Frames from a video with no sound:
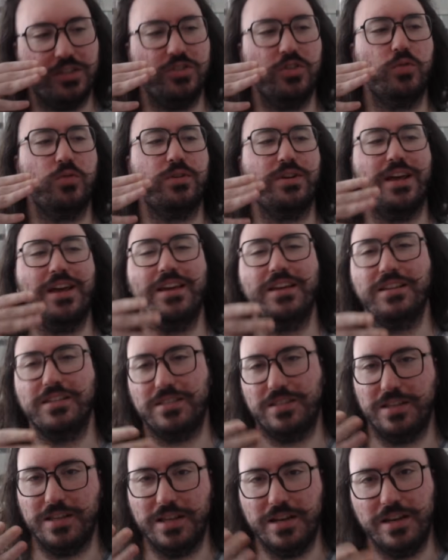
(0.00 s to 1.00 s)
no
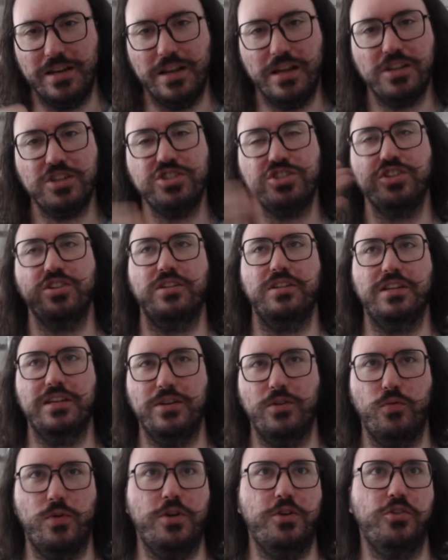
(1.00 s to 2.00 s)
taste initially
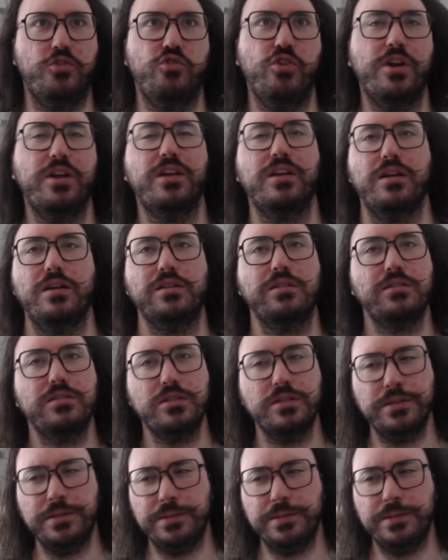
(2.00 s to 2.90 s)
when you drink it,